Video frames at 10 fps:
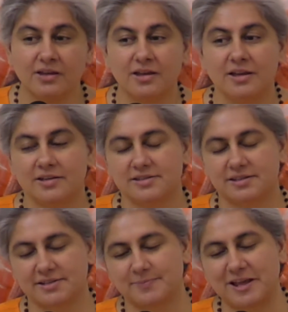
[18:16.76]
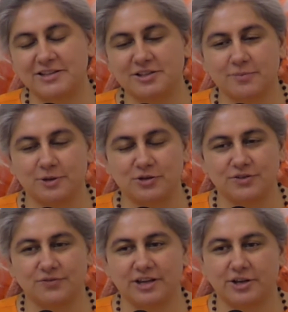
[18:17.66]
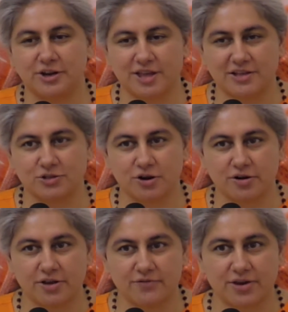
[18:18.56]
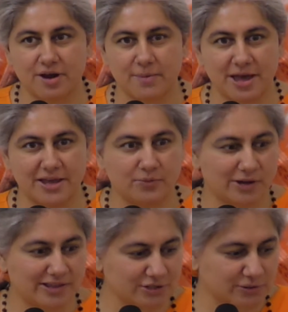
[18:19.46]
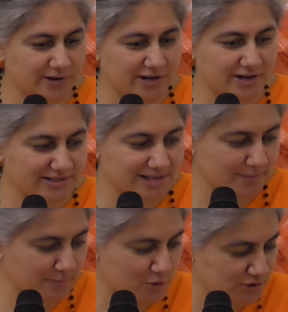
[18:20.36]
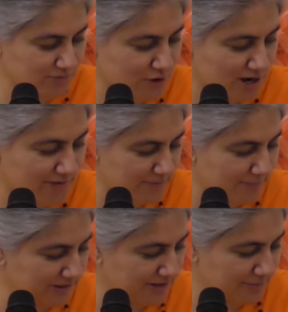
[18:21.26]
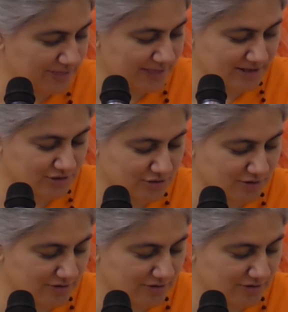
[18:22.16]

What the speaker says: It's explained so beautifully, that story of the Ramayana where the squirrel is. Most of you all are familiar with that story.